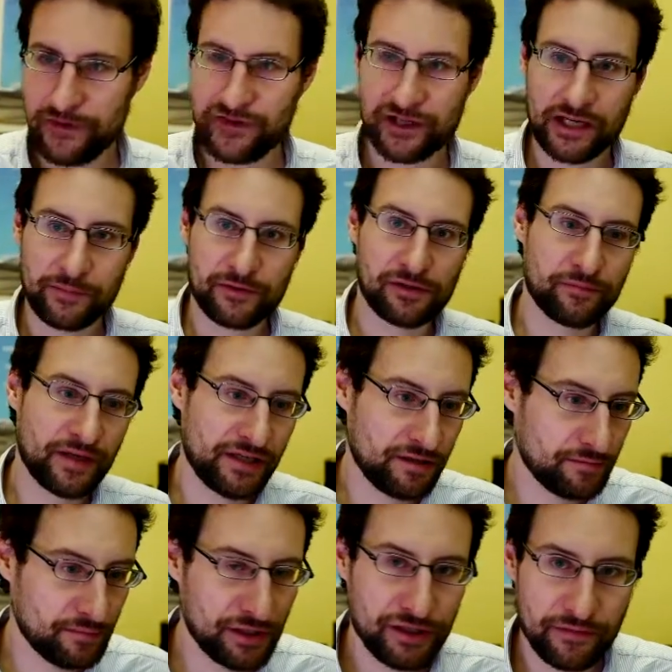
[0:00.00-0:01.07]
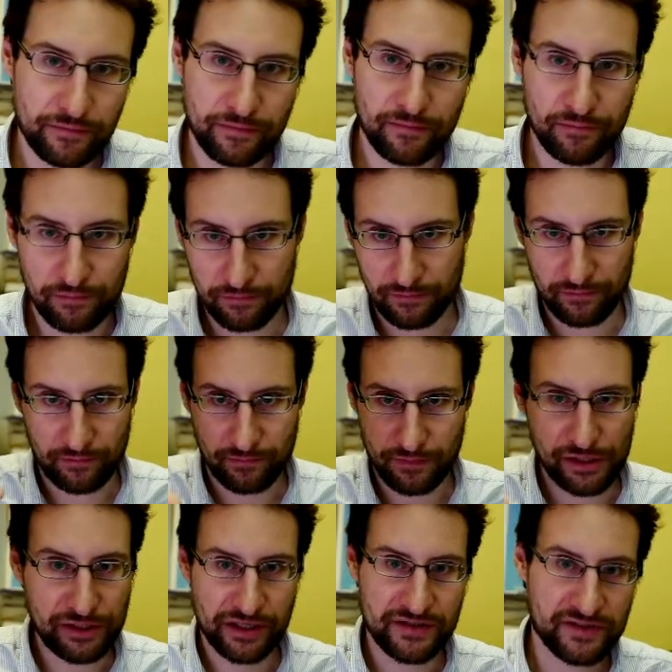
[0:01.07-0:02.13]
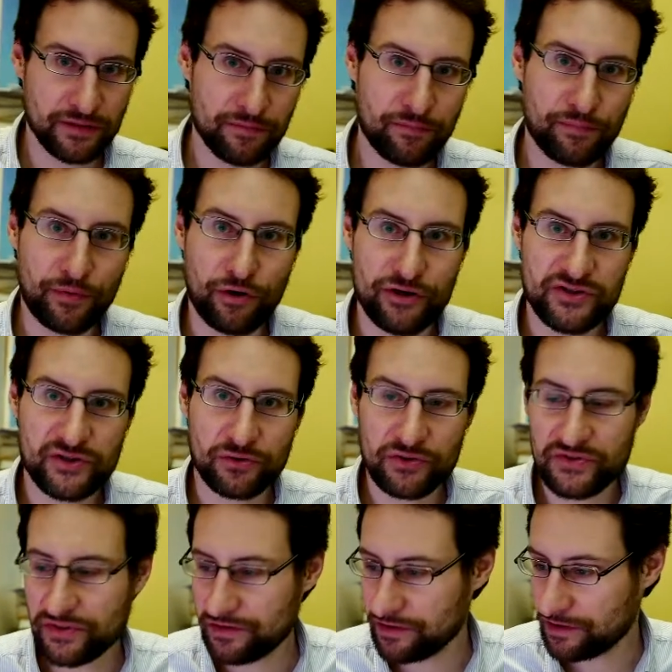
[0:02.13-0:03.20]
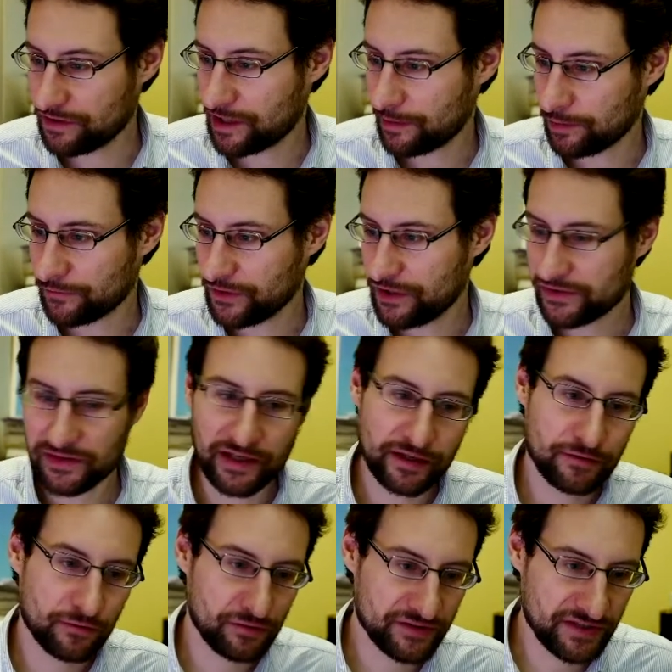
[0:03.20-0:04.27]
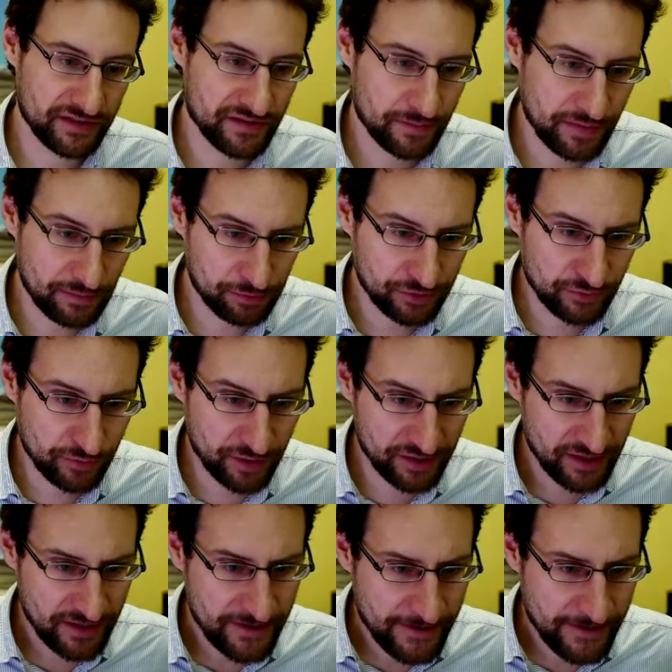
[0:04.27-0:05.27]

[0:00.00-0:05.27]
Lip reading: venture capital, many millions, and burn those in a couple of years like all the other people do. But